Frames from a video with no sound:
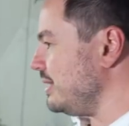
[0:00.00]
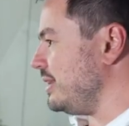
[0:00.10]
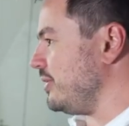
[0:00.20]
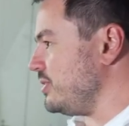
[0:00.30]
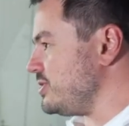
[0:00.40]

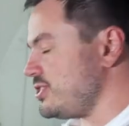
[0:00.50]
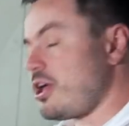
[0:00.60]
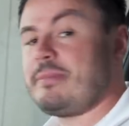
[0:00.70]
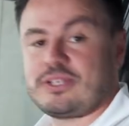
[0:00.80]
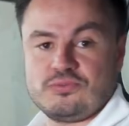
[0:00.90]
there is
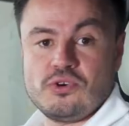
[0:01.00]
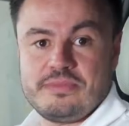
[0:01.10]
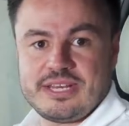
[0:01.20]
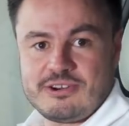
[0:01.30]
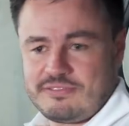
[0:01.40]
so much room
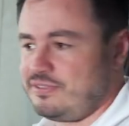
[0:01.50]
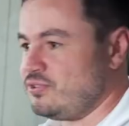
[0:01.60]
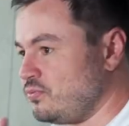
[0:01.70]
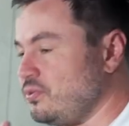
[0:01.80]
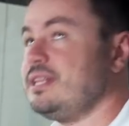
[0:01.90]
in here. It
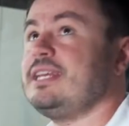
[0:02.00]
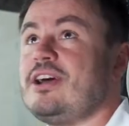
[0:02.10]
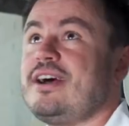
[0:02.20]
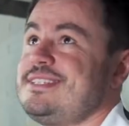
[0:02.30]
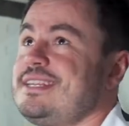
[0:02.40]
feels really
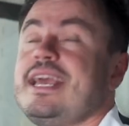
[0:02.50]
nice and